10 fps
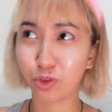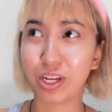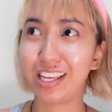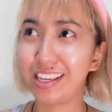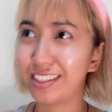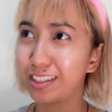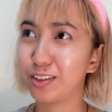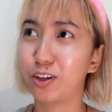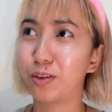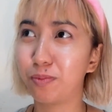20s
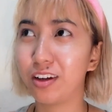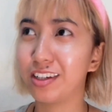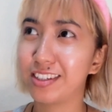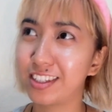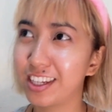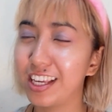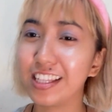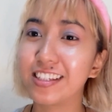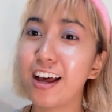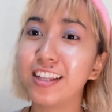or plus,
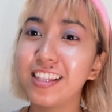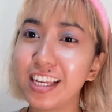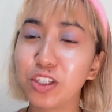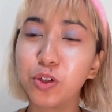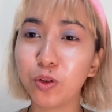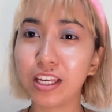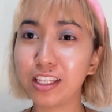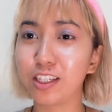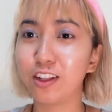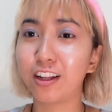it's not yet too
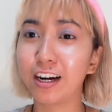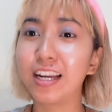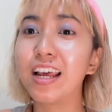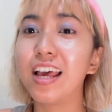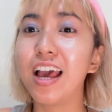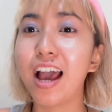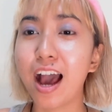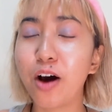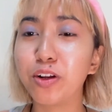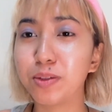late to learn
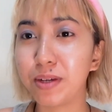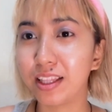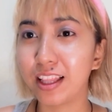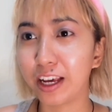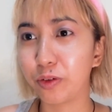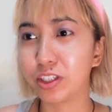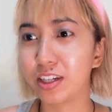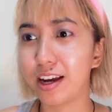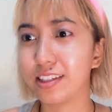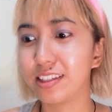how to speak the language,
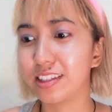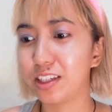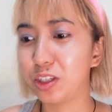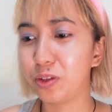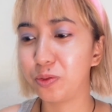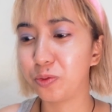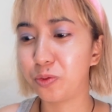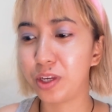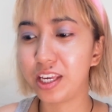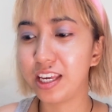guys.
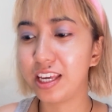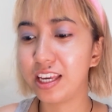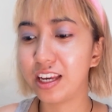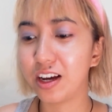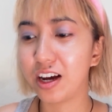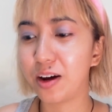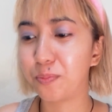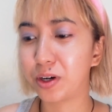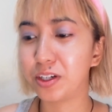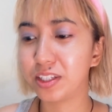Be a
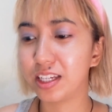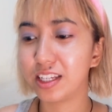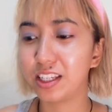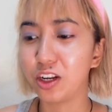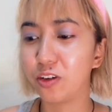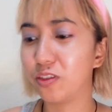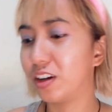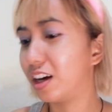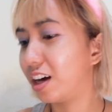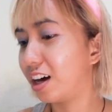person,
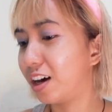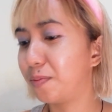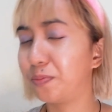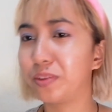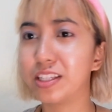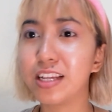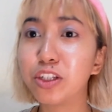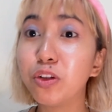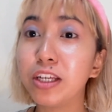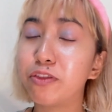it's not
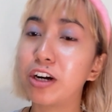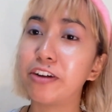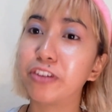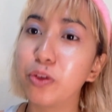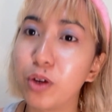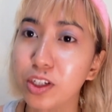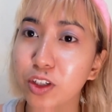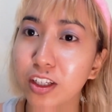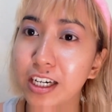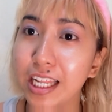too late for everyone
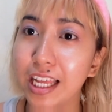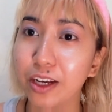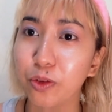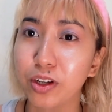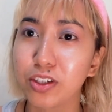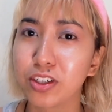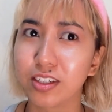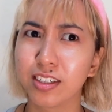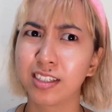to learn a language.